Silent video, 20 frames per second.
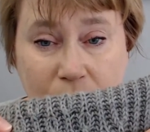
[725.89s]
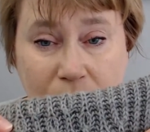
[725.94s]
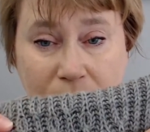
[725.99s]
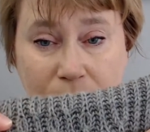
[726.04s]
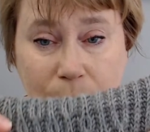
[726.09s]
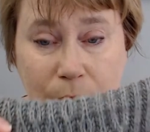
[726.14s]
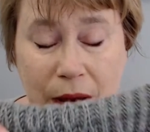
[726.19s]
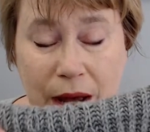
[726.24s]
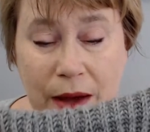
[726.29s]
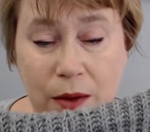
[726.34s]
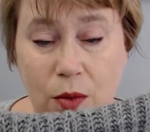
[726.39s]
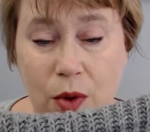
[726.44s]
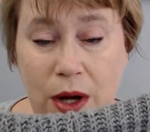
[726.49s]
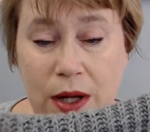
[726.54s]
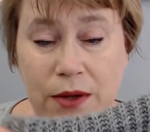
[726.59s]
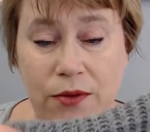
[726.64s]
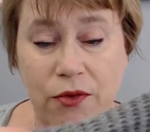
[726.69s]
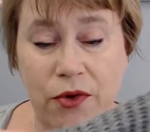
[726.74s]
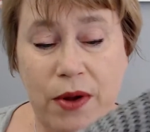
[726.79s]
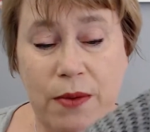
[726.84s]
by 1
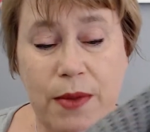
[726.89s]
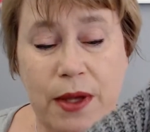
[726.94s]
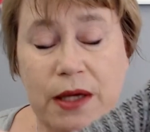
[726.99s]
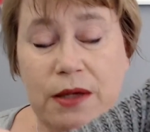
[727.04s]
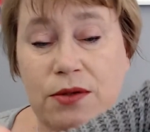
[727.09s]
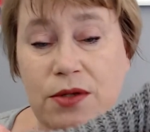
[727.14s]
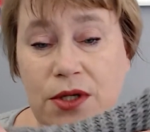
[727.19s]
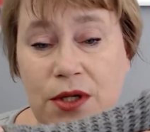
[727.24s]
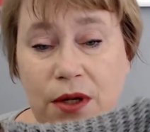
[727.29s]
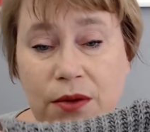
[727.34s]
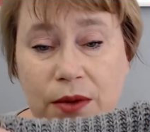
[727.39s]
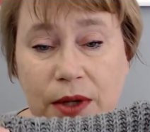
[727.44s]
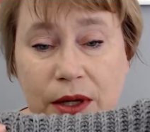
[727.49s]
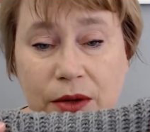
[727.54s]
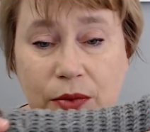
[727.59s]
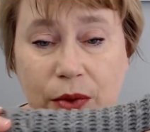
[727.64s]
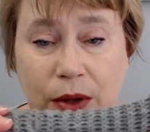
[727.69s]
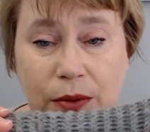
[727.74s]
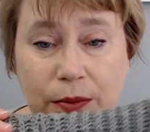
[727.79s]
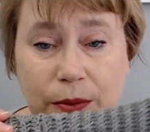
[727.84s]
ribbing, so knit
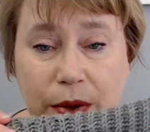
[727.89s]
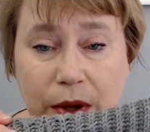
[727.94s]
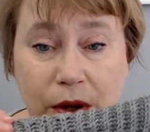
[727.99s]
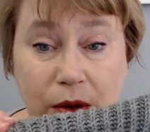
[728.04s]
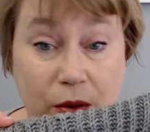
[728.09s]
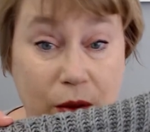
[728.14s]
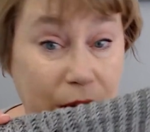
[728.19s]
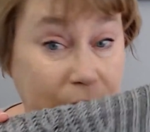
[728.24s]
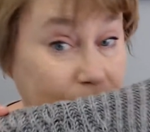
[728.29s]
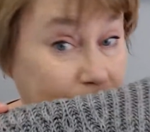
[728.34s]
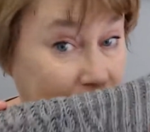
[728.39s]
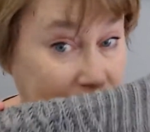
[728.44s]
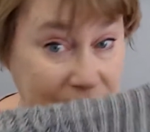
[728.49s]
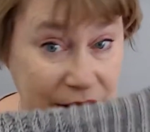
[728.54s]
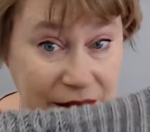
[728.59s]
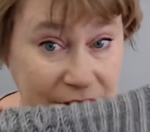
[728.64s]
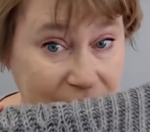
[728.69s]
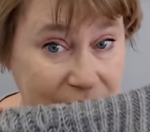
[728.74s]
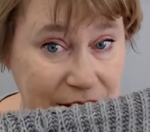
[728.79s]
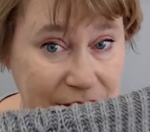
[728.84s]
1 purl 1, but
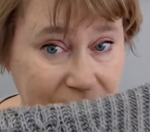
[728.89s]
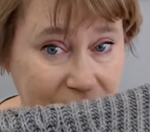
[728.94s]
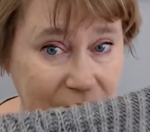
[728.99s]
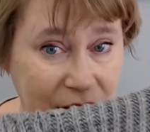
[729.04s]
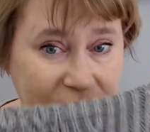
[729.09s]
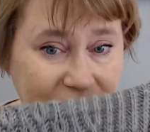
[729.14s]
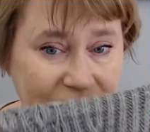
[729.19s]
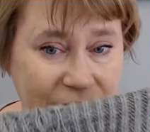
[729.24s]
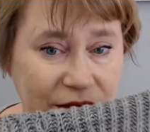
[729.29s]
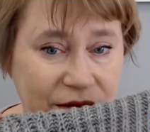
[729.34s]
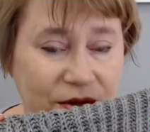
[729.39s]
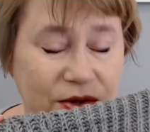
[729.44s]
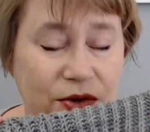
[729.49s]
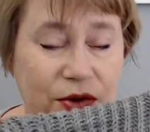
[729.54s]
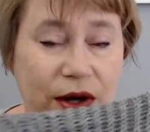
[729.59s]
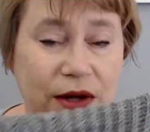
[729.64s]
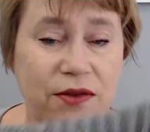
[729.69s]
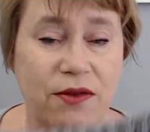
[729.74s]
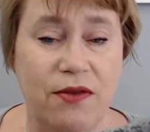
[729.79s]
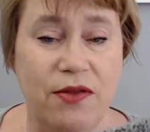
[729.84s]
it's not
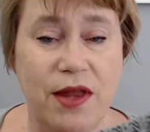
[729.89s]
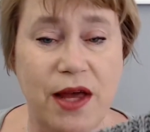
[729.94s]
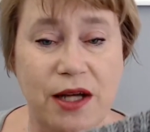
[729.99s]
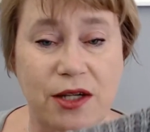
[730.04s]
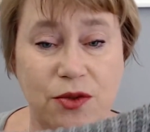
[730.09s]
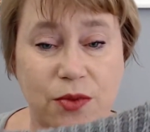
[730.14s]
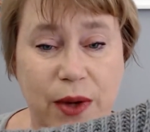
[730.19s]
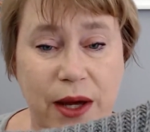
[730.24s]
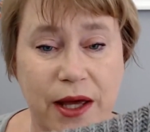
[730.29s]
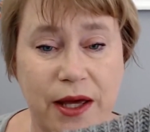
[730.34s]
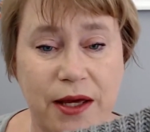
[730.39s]
constructed that way.